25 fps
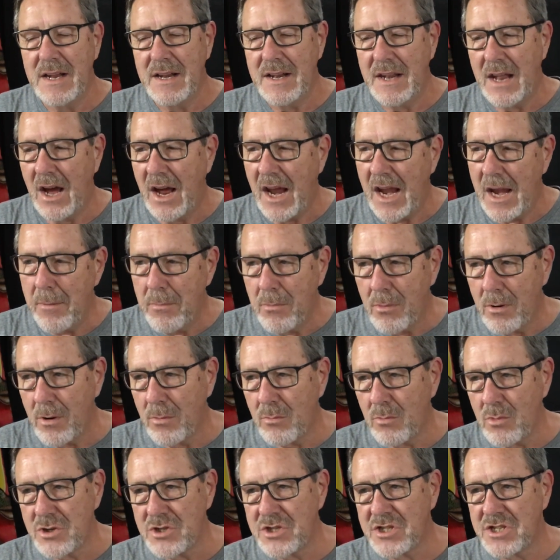Now,
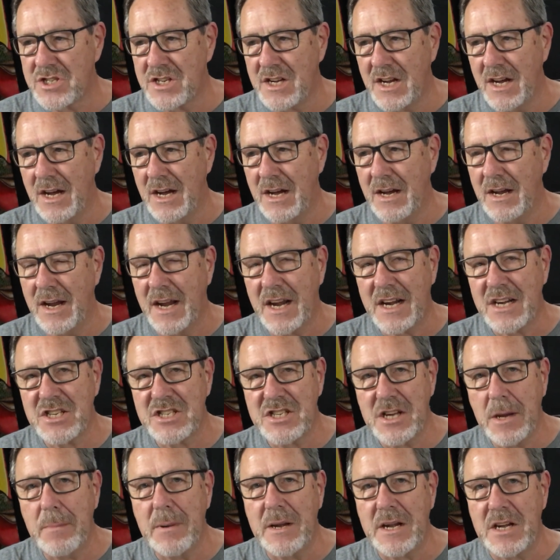Abram was
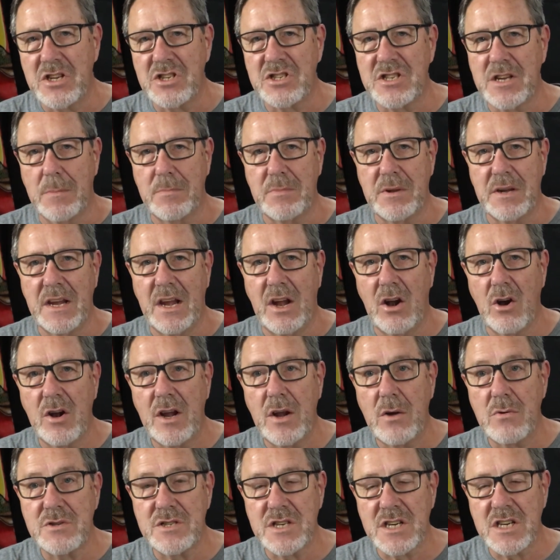exhibiting something here.
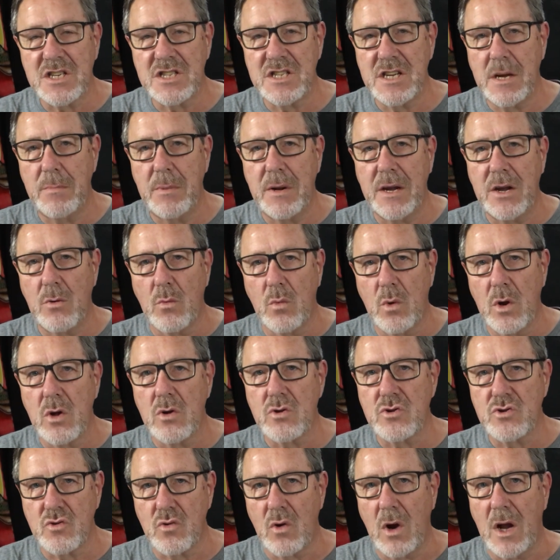He was exhibiting
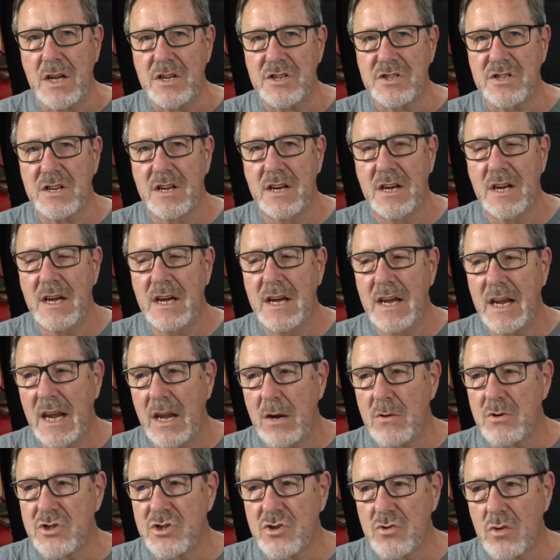real trust.
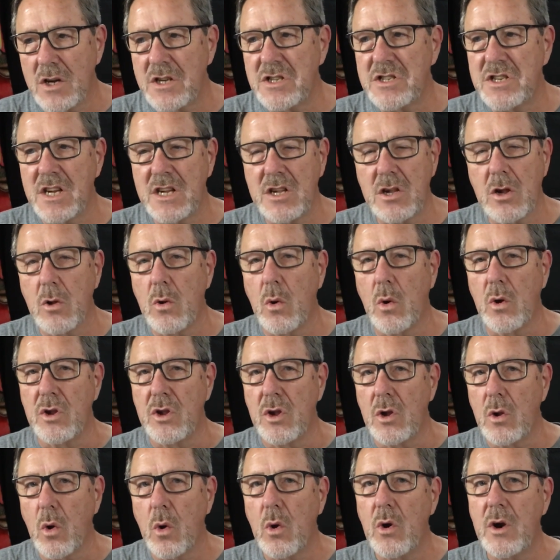He was trusting in the Lord.
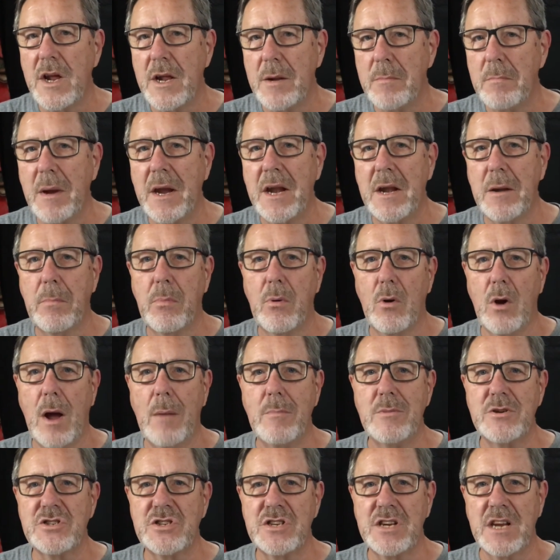The Lord had made a
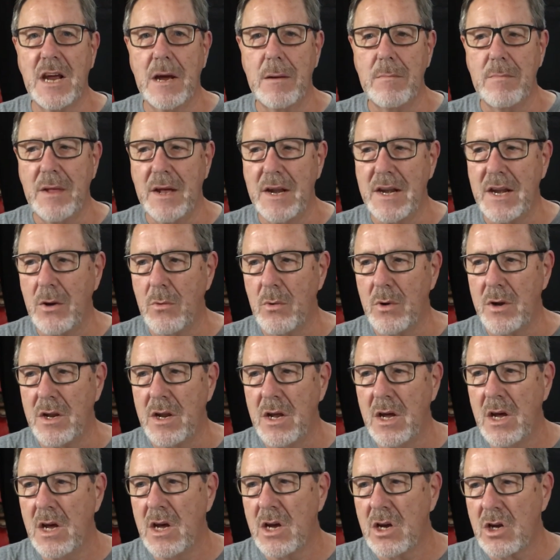promise to him that he
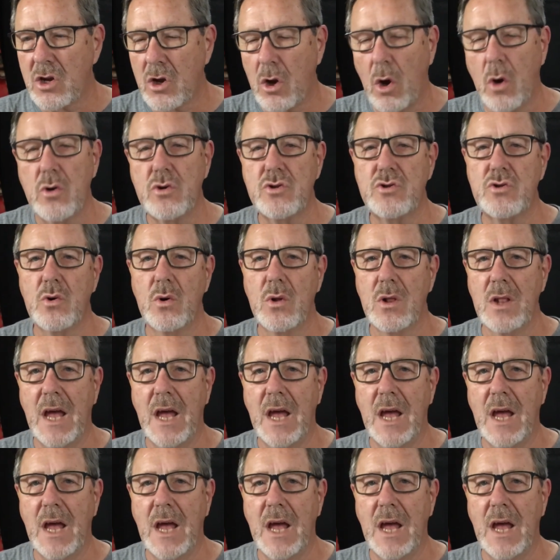would go to a